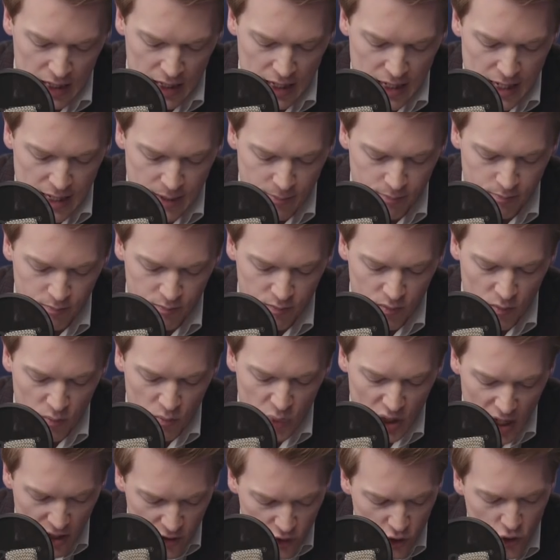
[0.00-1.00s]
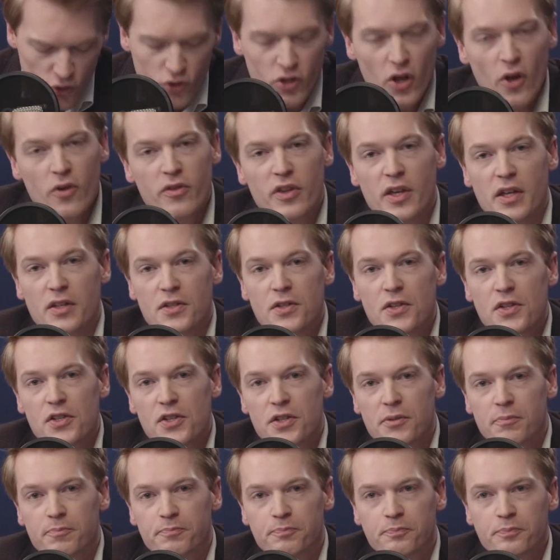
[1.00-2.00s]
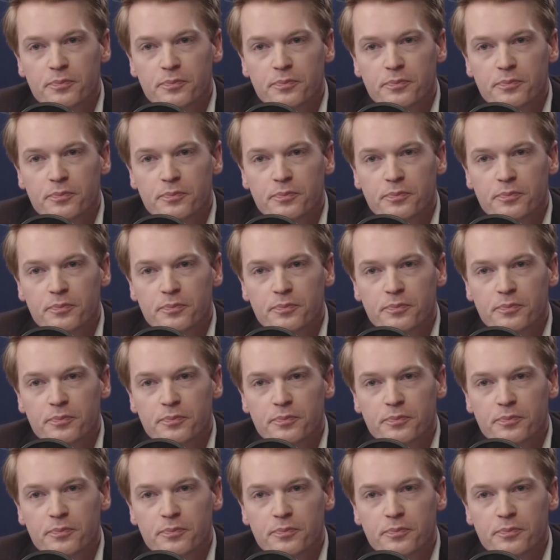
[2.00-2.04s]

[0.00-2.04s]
But I do know this.